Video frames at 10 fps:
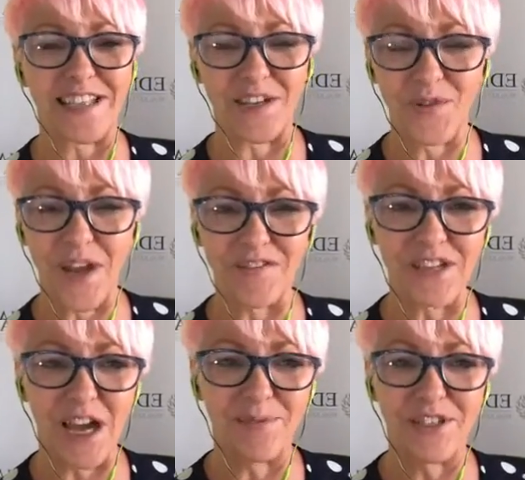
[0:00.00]
They don't have
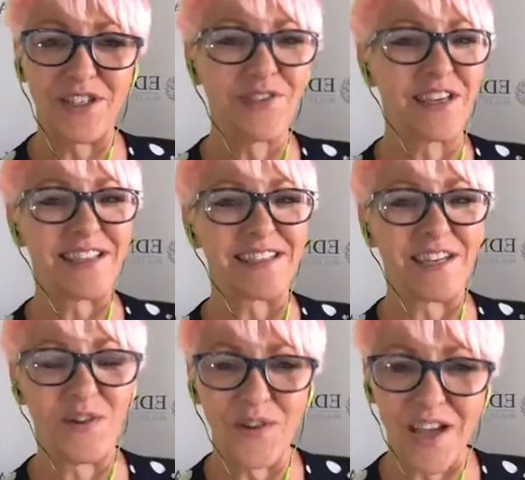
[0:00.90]
time to do this. They
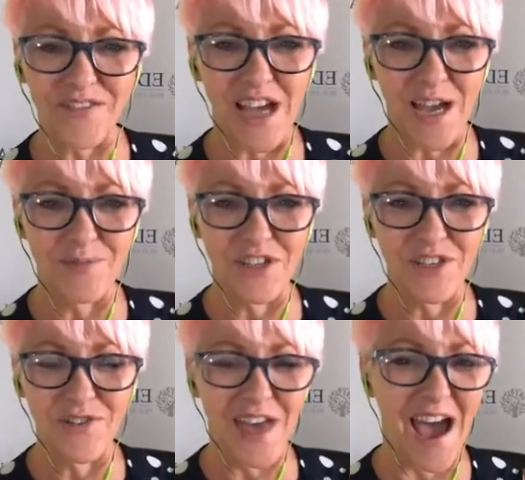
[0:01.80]
don't have time to
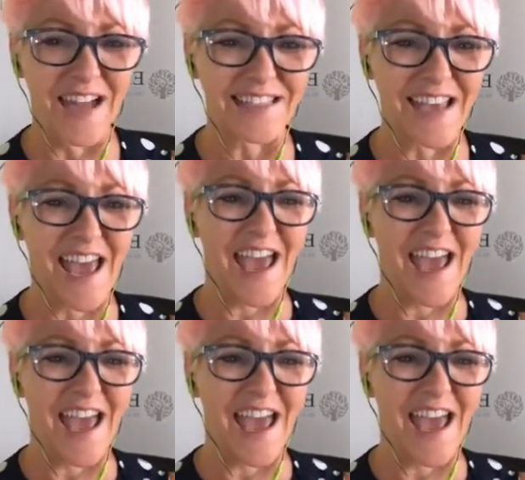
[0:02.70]
do that.